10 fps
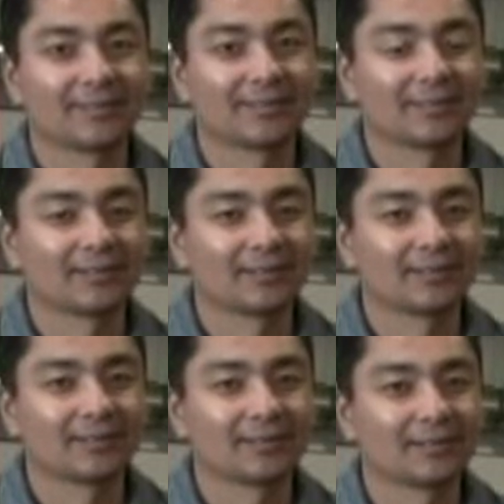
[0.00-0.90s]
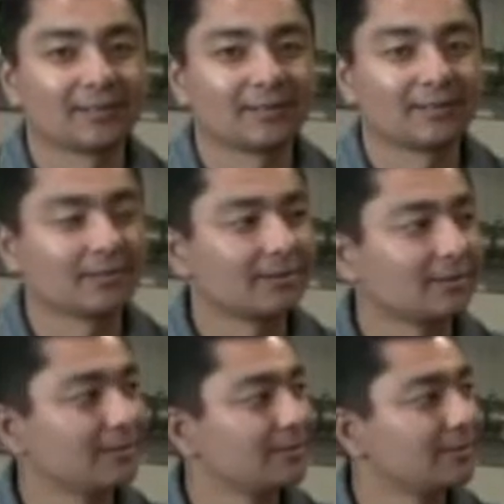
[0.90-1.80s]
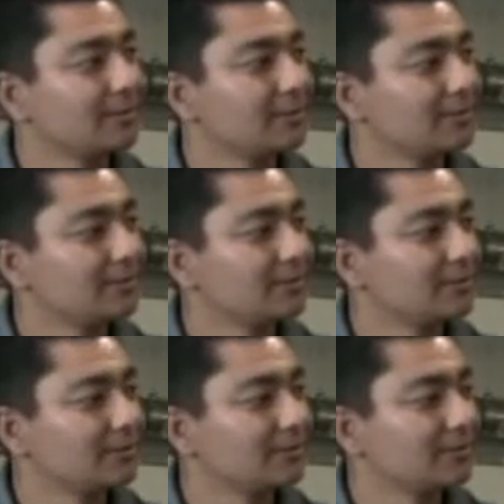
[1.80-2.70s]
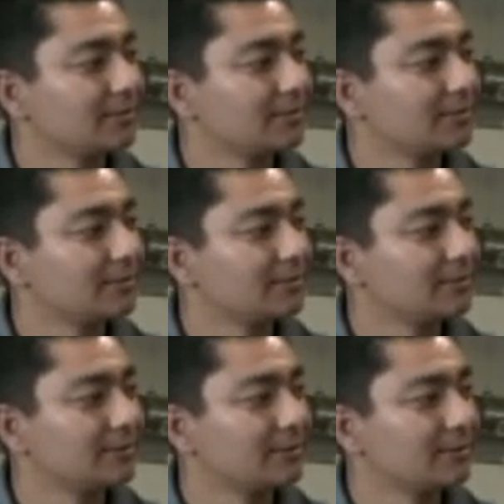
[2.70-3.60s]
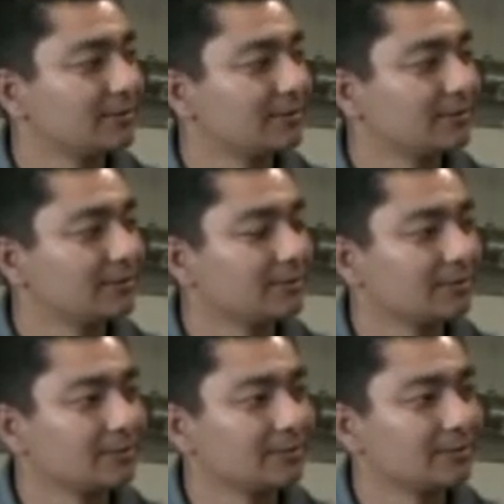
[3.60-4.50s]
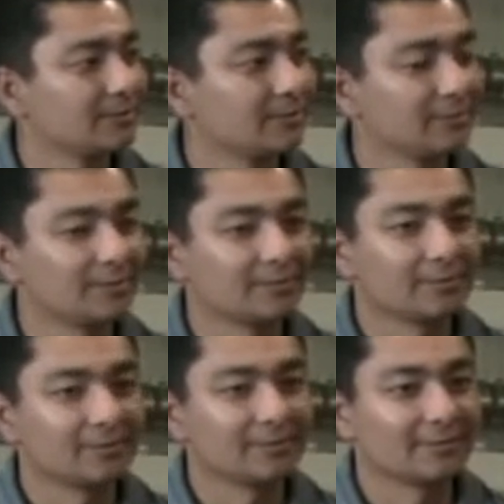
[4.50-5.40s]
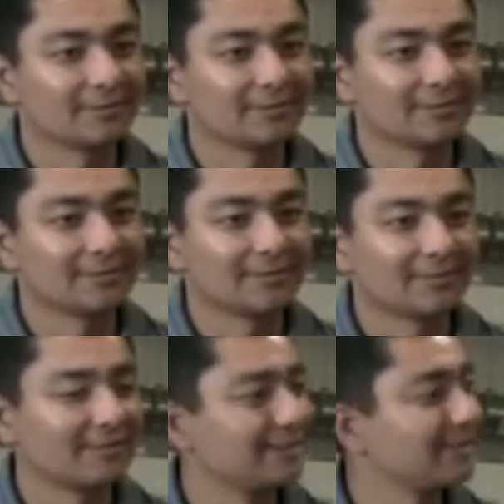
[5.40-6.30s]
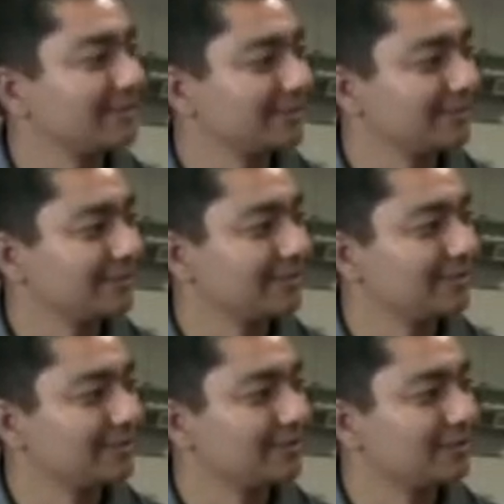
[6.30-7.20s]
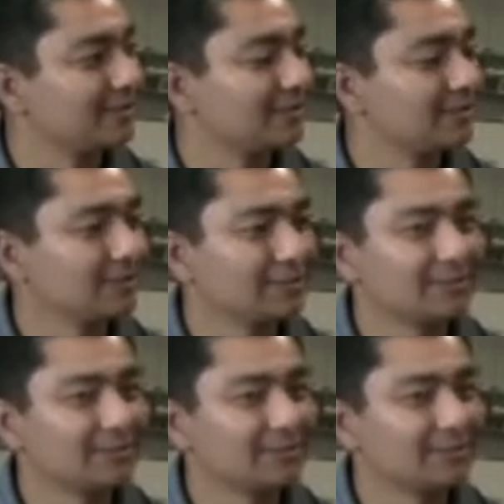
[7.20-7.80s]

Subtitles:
(not speaking)